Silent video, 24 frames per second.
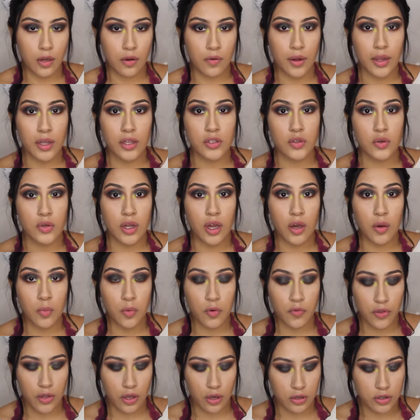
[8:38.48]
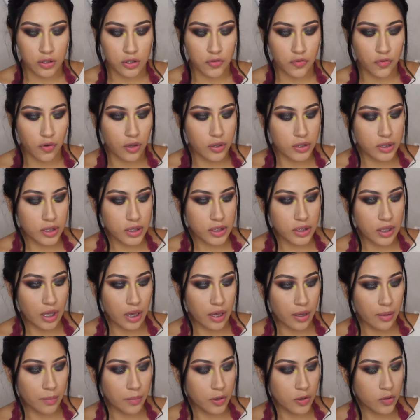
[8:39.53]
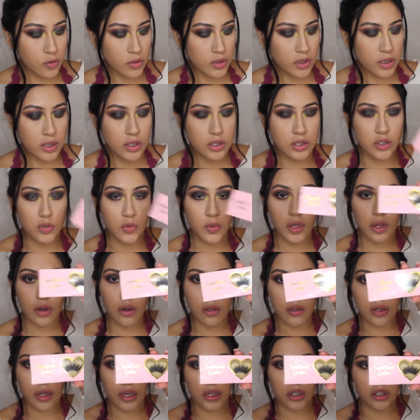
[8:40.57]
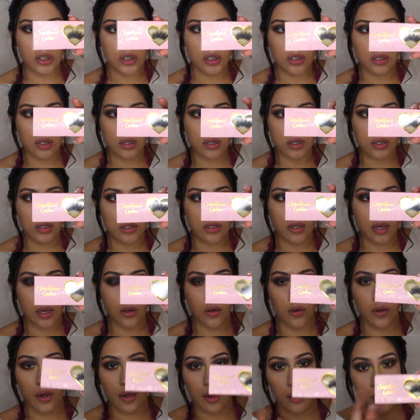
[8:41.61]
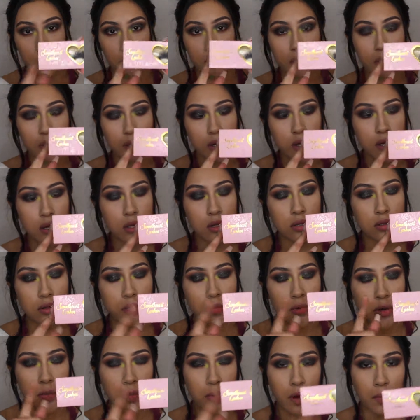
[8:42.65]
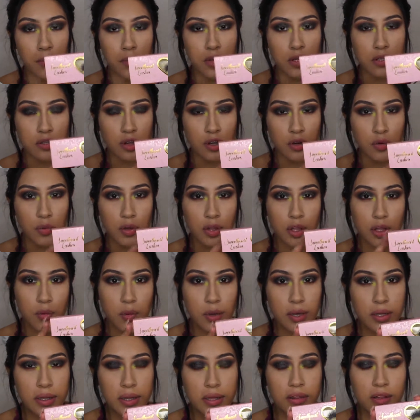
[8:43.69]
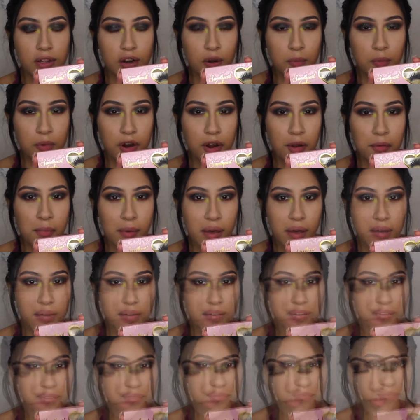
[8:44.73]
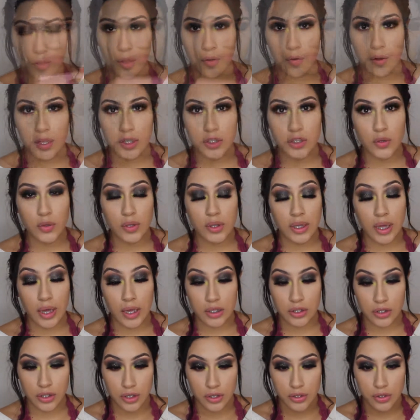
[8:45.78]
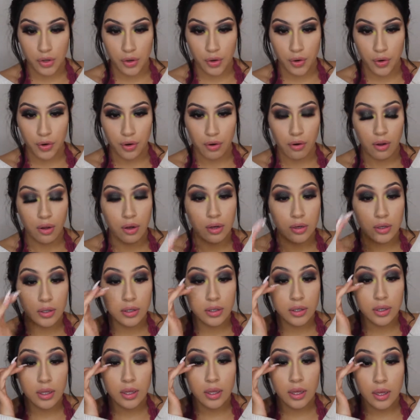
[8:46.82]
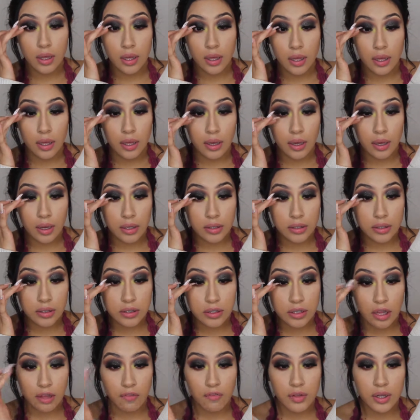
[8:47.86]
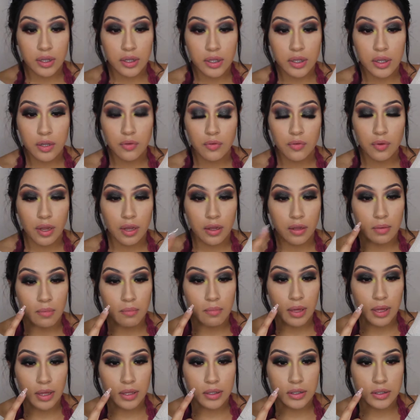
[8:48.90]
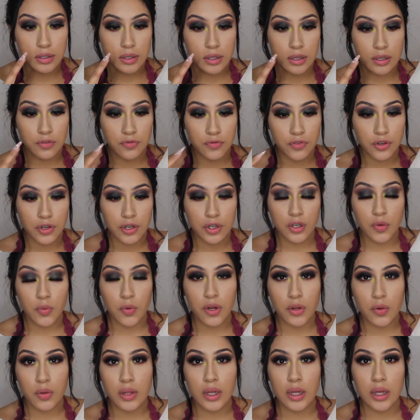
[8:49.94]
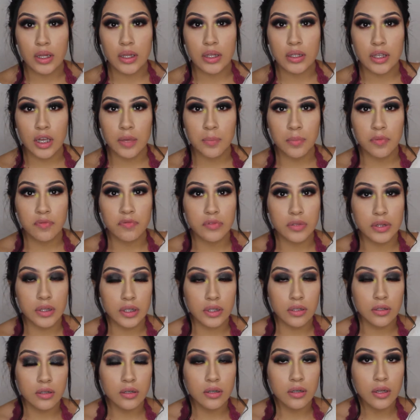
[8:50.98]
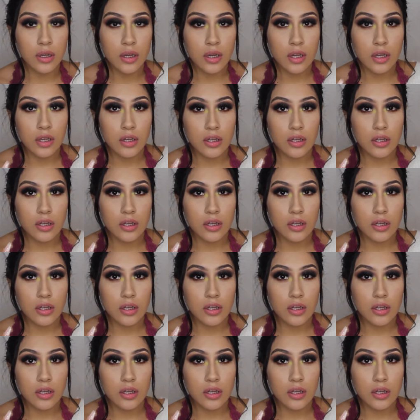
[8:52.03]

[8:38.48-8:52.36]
Alright, so now moving on to falsies, I'm using Sweetheart Lashes in the style Amber. So I'm going to pop these on really quickly and then I'll be right back. Alright, so lashes are on. And guys, I definitely recommend, if you're going to work with any type of glitter,